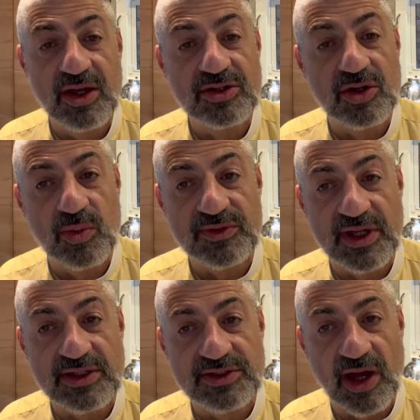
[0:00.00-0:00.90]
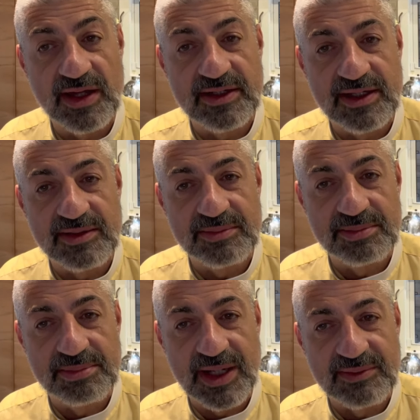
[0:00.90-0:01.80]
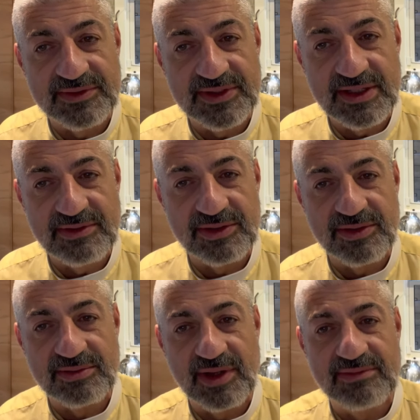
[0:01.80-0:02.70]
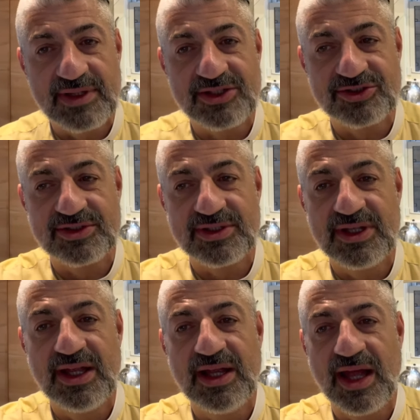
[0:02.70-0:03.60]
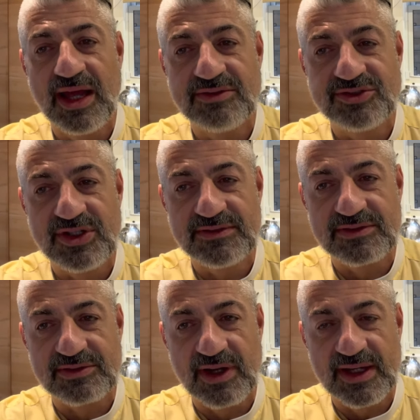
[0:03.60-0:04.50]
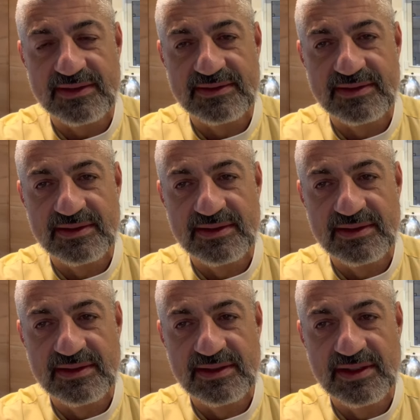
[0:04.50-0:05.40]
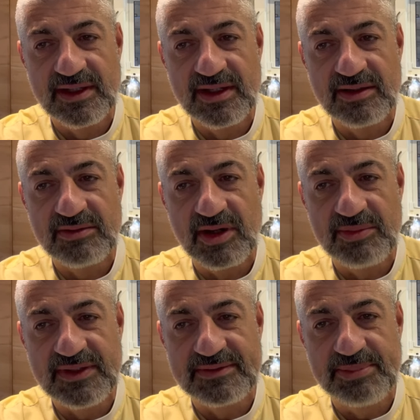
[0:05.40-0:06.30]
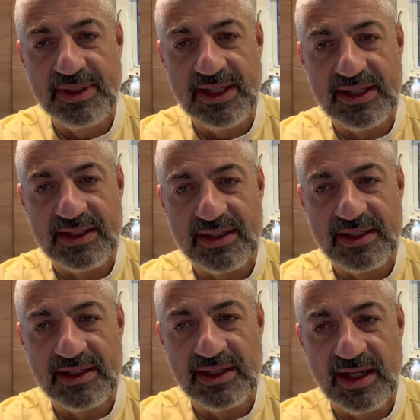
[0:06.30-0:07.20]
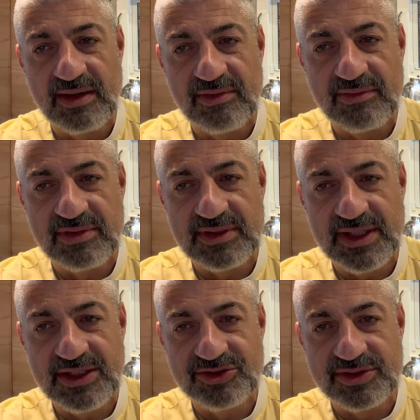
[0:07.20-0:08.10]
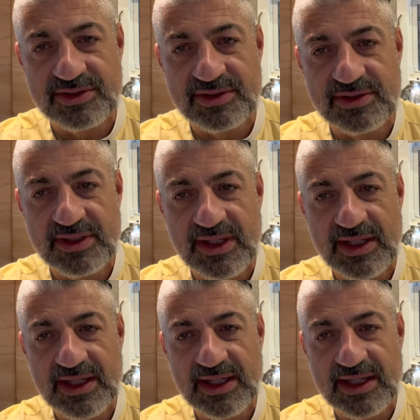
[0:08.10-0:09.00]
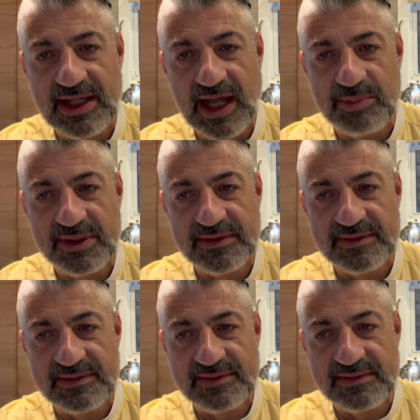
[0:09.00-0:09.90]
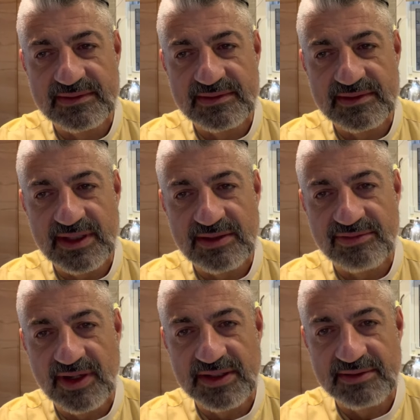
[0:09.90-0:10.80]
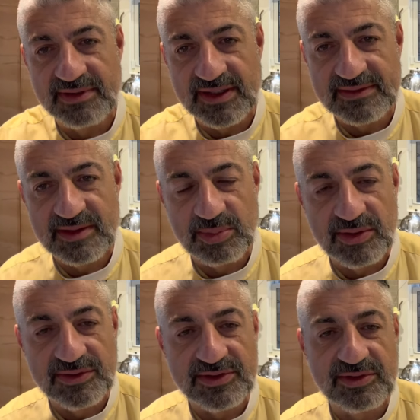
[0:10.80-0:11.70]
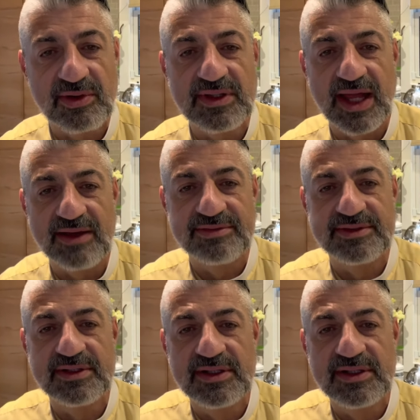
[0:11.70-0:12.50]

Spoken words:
nor was I taught it, but I received it through the revelation of Jesus Christ. When we speak of revelation, it happens in front of us, in the person to our left,